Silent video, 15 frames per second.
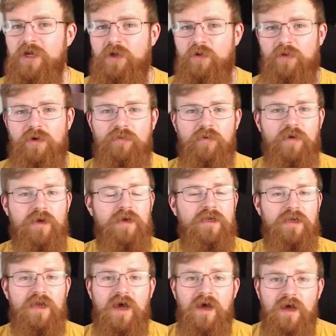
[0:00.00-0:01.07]
you want to bring
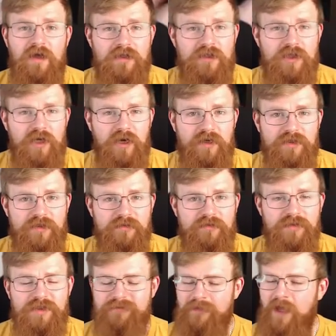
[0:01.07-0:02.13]
large
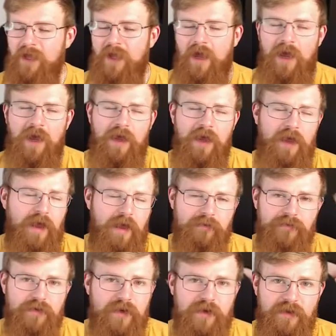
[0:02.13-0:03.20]
items,
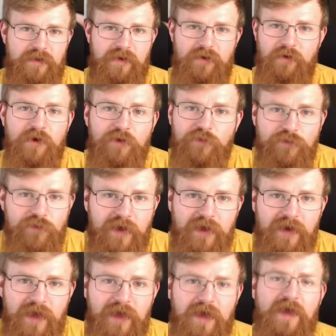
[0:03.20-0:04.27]
evidently they're not going to fit
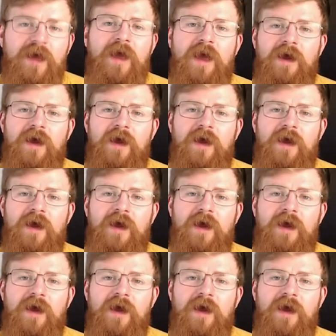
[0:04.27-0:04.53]
in here.